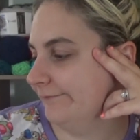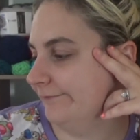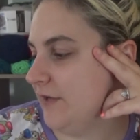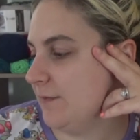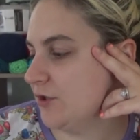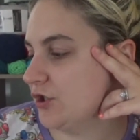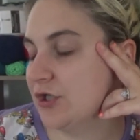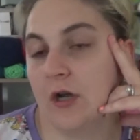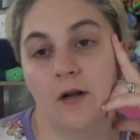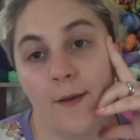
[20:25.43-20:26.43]
Not much to
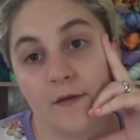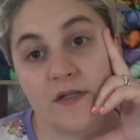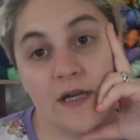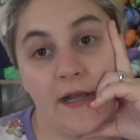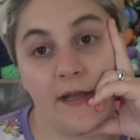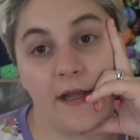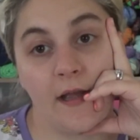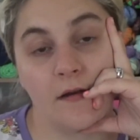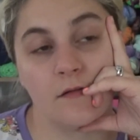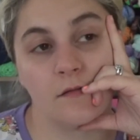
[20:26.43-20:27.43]
talk about today
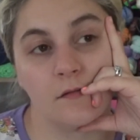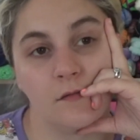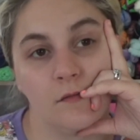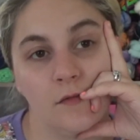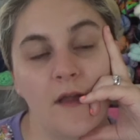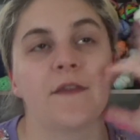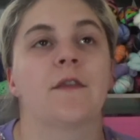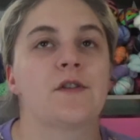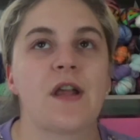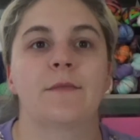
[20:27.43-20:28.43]
again. Not that
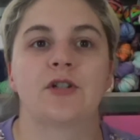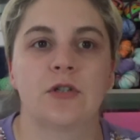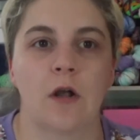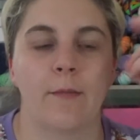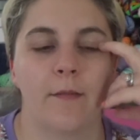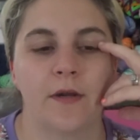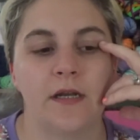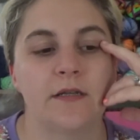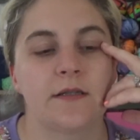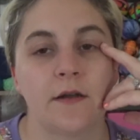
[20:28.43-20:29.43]
there's not much to talk about, but it
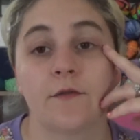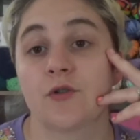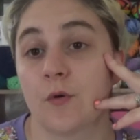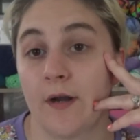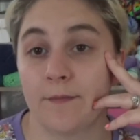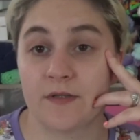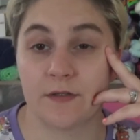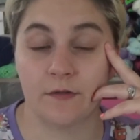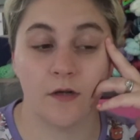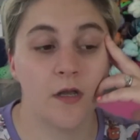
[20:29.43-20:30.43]
is another short
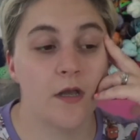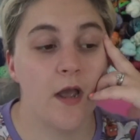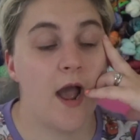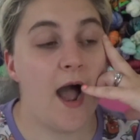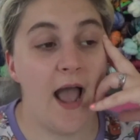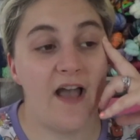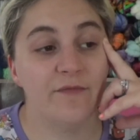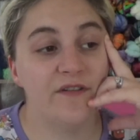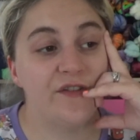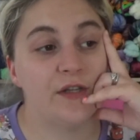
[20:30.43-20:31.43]
episode. I have
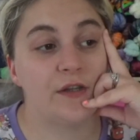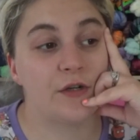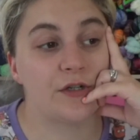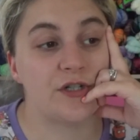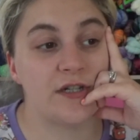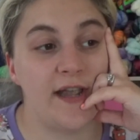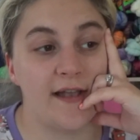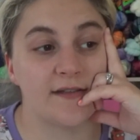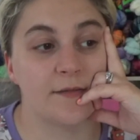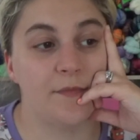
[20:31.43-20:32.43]
been feeling the urge to
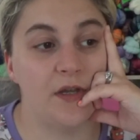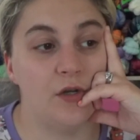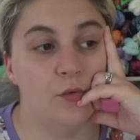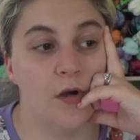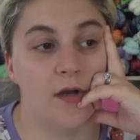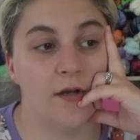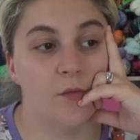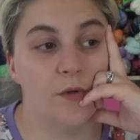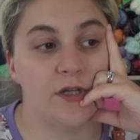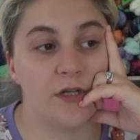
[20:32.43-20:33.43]
cast something new on,
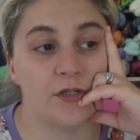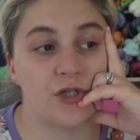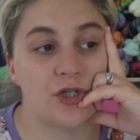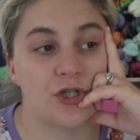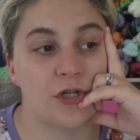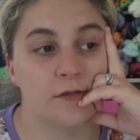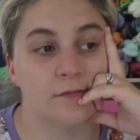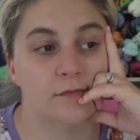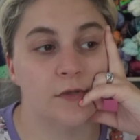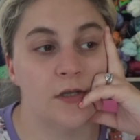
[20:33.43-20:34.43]
which
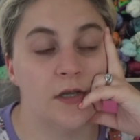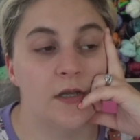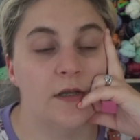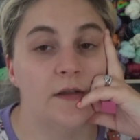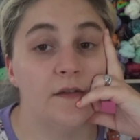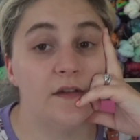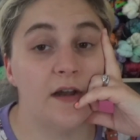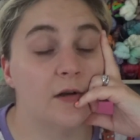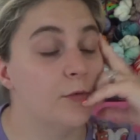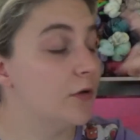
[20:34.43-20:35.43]
is
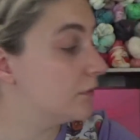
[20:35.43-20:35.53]
terrible.